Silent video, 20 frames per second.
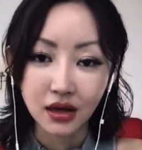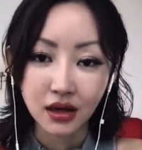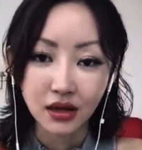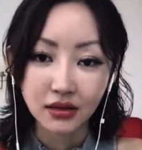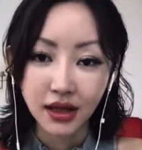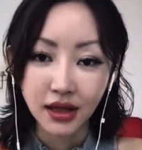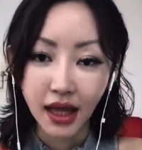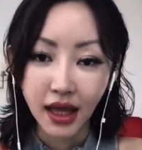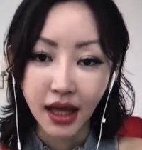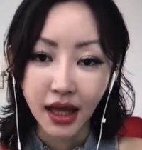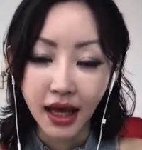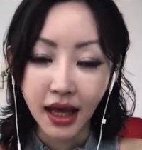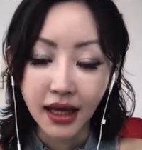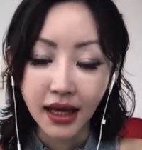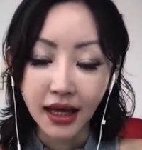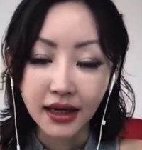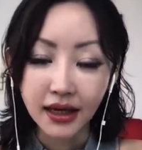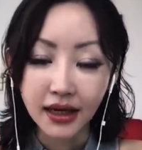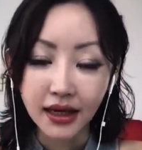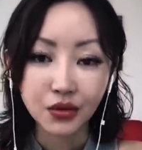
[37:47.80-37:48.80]
That is the
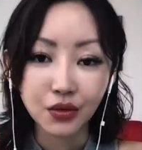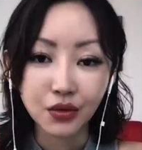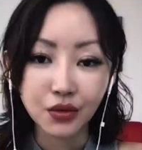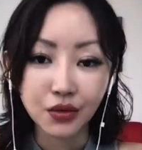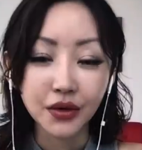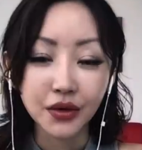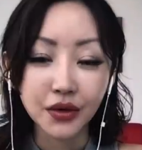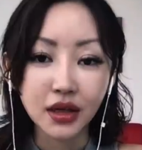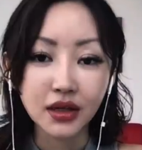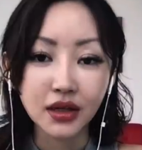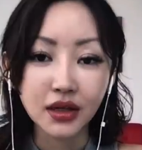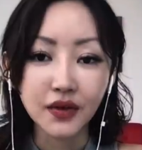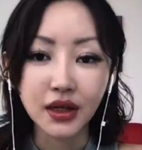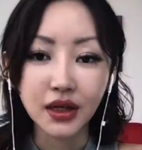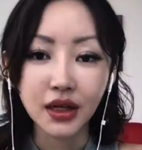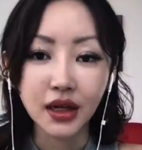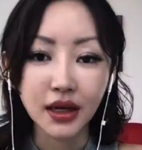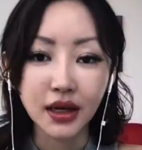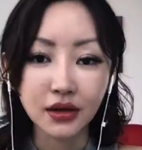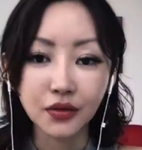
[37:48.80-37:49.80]
world that we are living in.
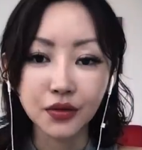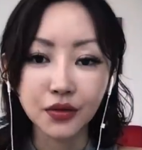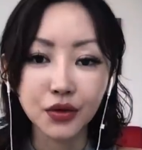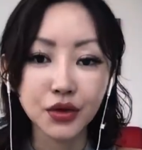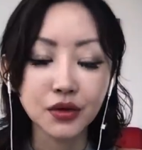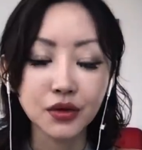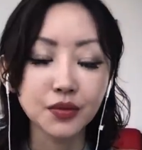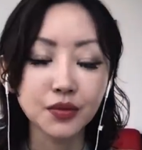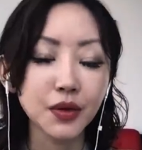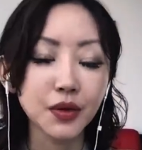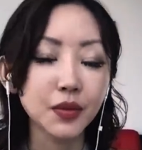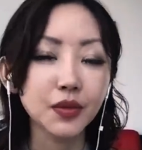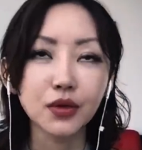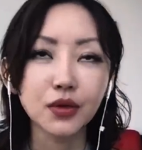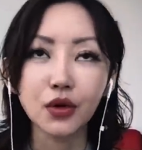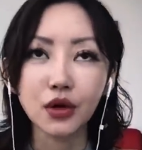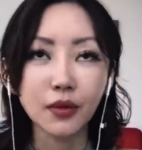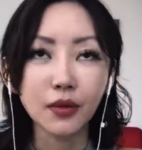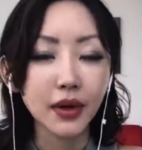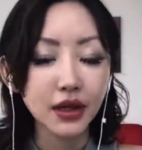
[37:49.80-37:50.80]
Like, of course, people
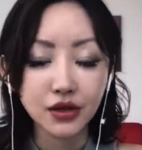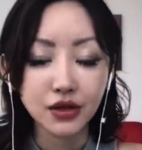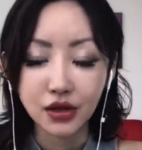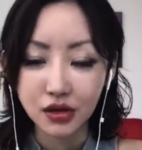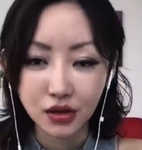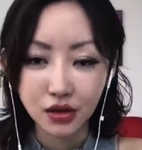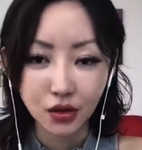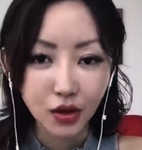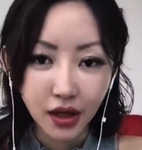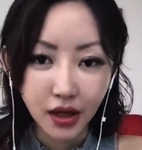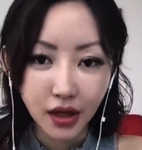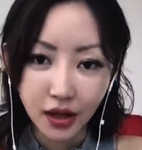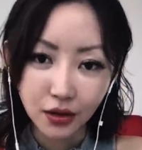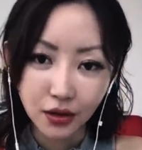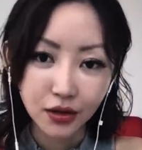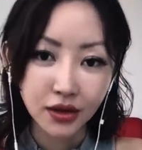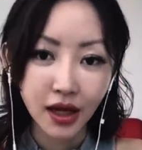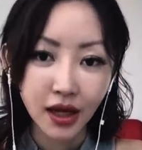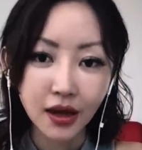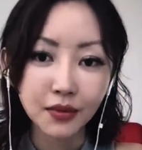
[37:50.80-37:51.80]
talk about injustice all the
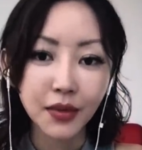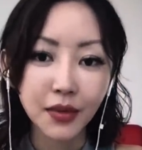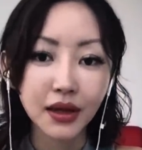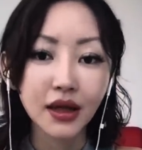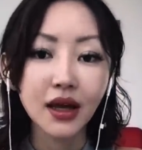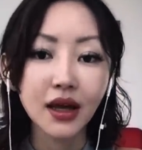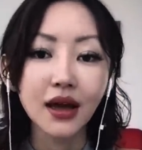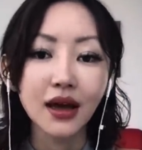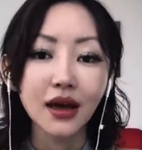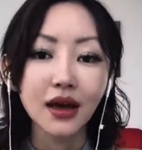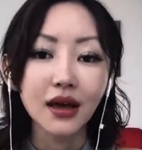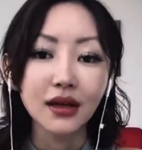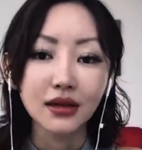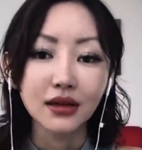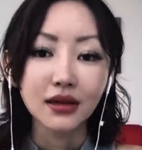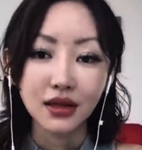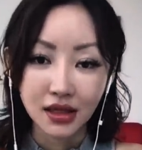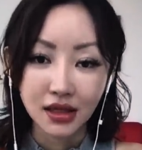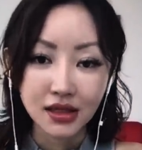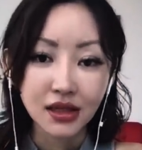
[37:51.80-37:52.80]
time, but
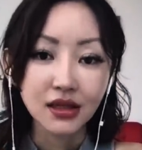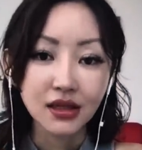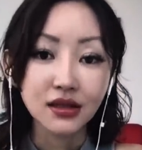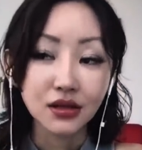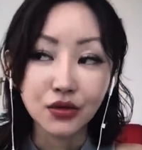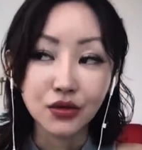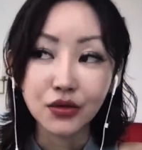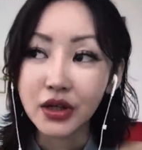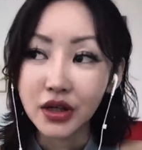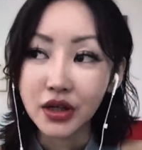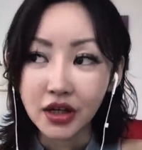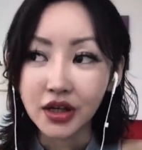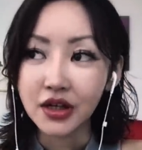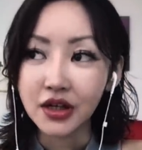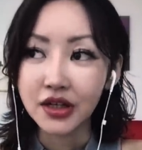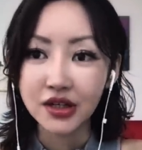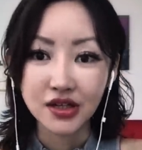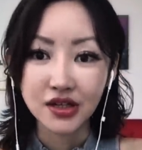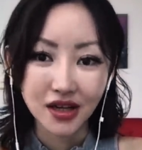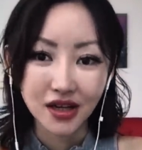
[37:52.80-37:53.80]
this is a clear
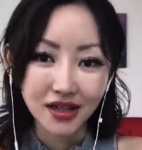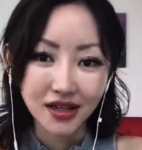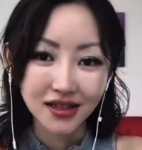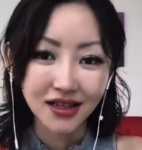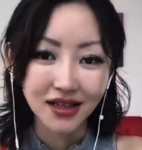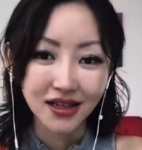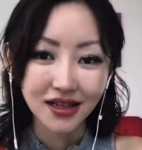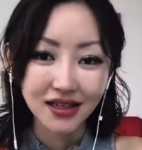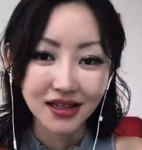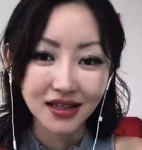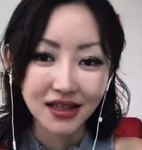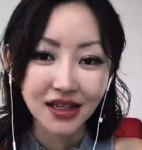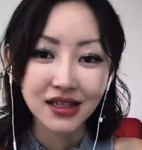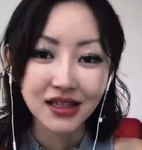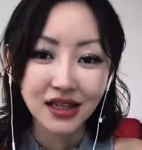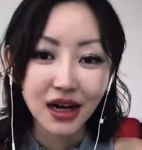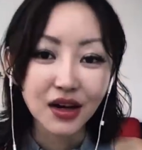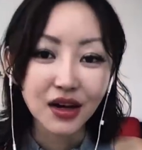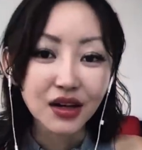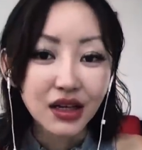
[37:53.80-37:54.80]
injustice. These
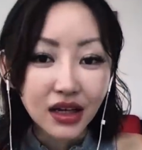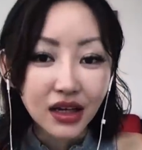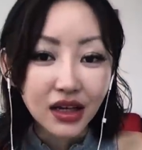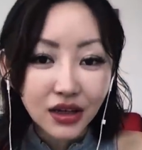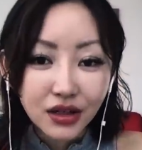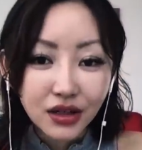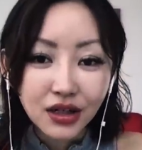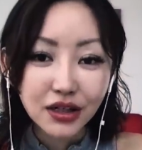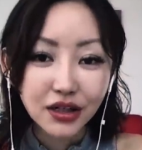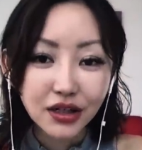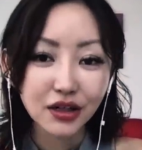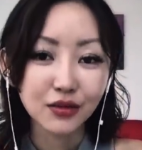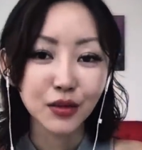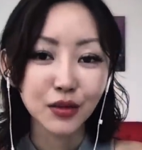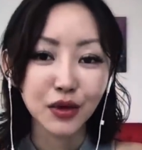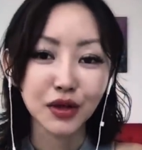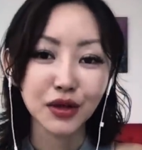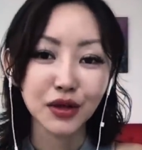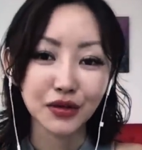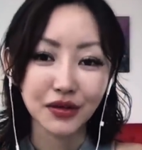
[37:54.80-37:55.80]
are clear
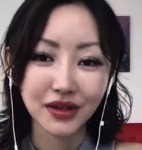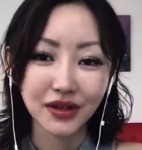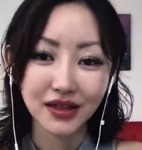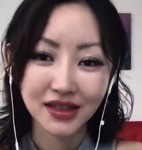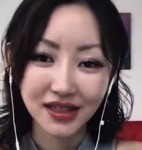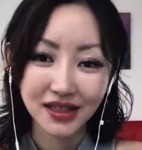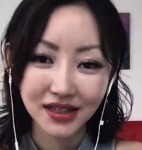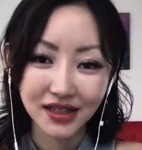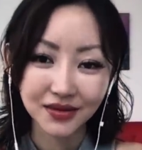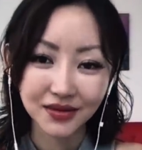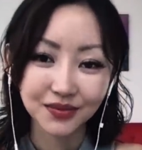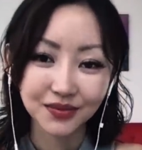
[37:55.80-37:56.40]
murderers.